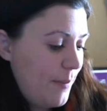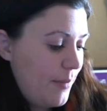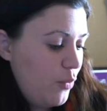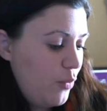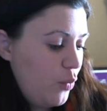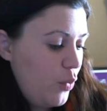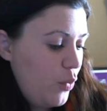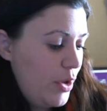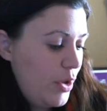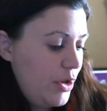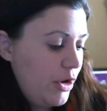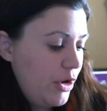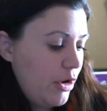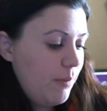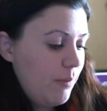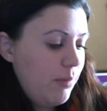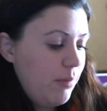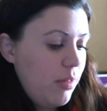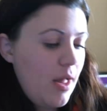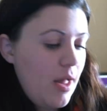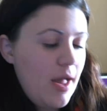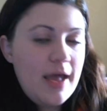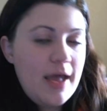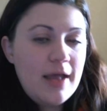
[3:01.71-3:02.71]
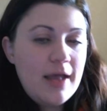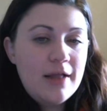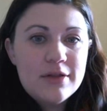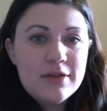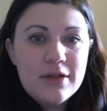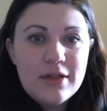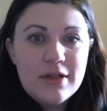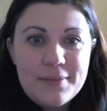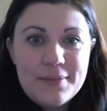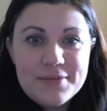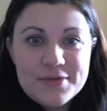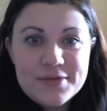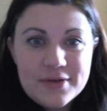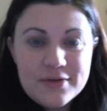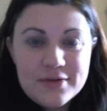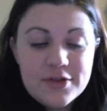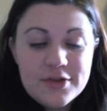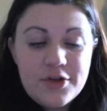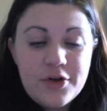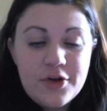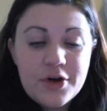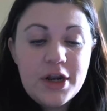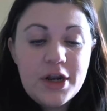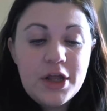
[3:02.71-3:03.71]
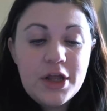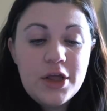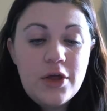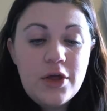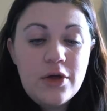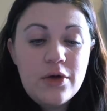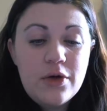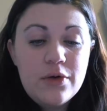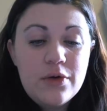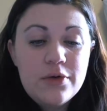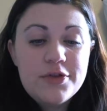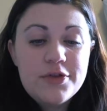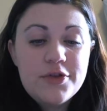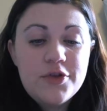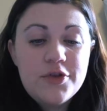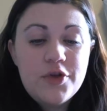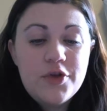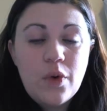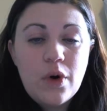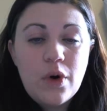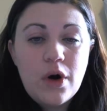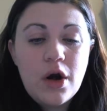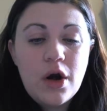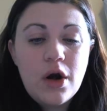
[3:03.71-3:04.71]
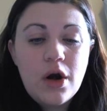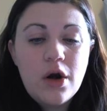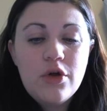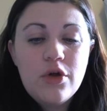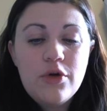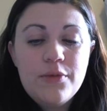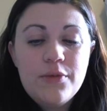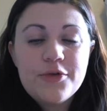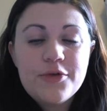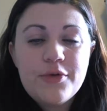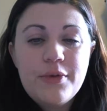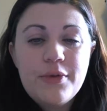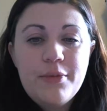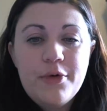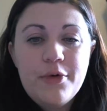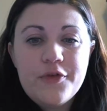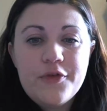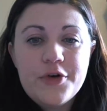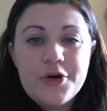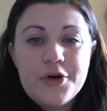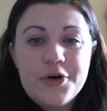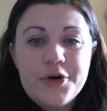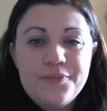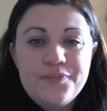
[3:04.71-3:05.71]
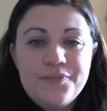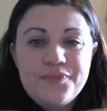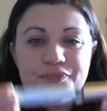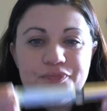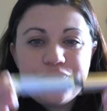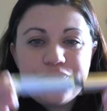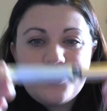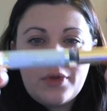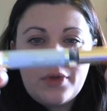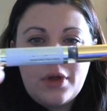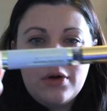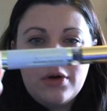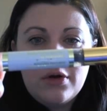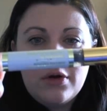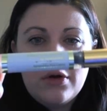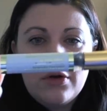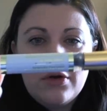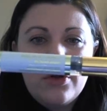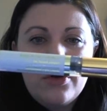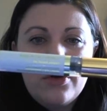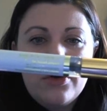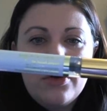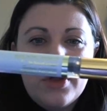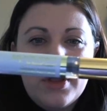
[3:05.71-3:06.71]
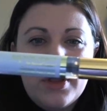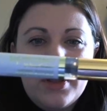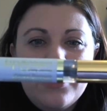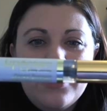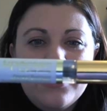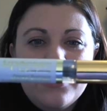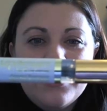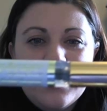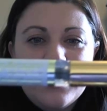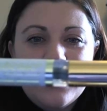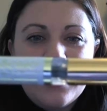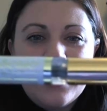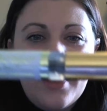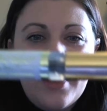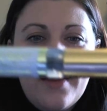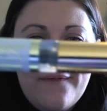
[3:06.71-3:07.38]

when you're applying the LipSense, you're going to use your Oops Remover. I don't know, can you see that